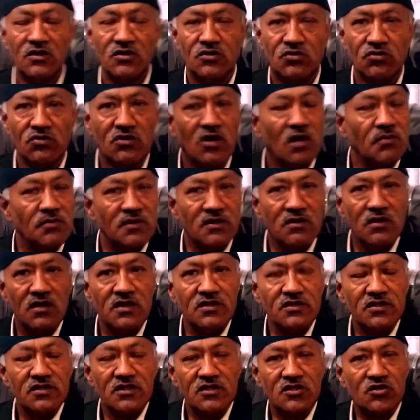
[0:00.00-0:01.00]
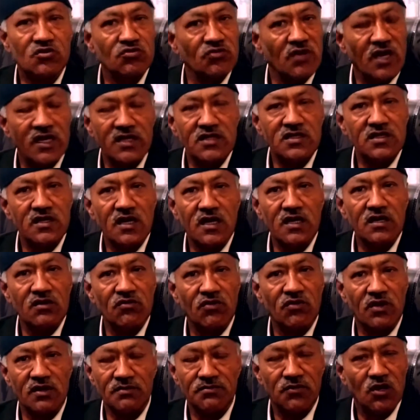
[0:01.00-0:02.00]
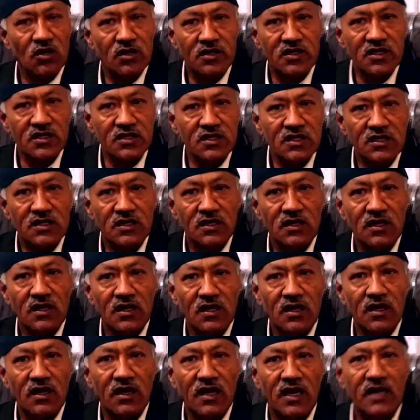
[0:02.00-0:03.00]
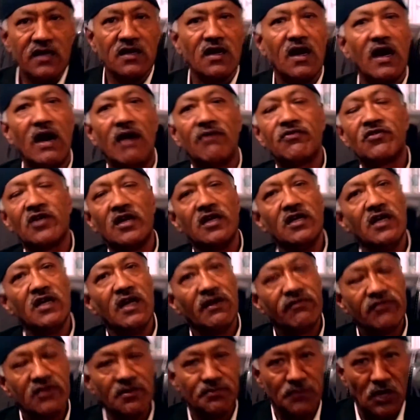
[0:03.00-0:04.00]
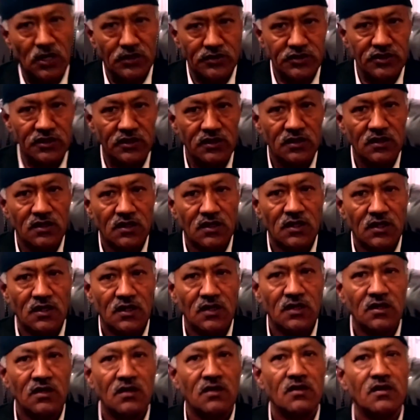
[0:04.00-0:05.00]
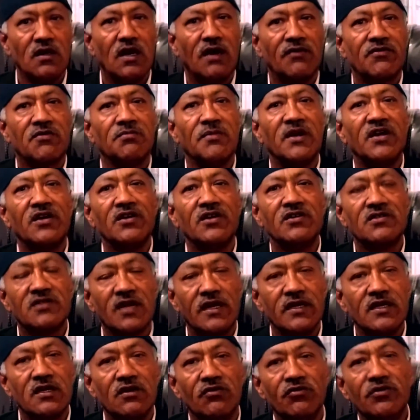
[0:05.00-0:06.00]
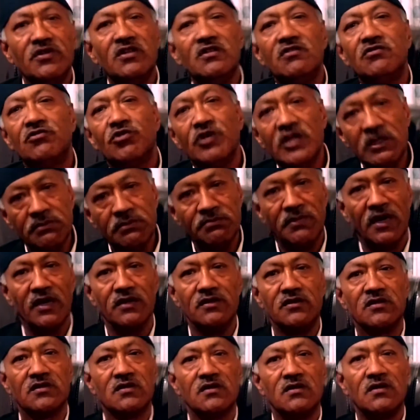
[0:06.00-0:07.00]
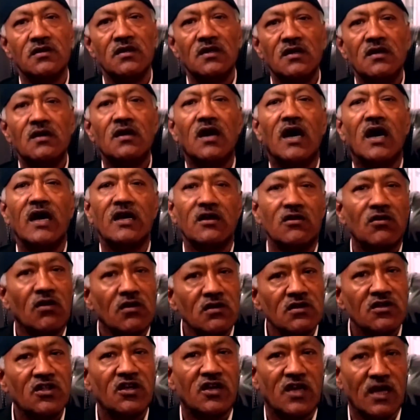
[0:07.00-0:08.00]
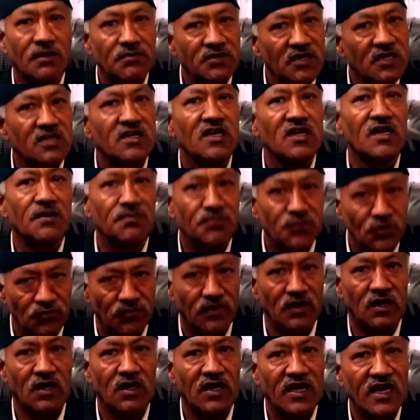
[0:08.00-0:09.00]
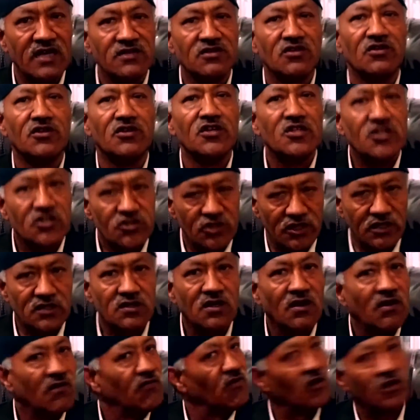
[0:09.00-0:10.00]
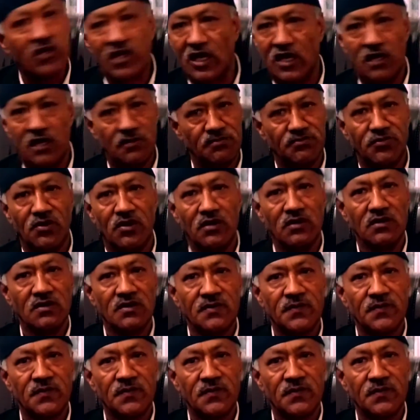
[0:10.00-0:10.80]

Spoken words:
2 government colleges, 2 ITI, 1 polytechnic. And after I left the party, after my resigning, within 3 months, I got the cabinet approval as a district for Kalimpong,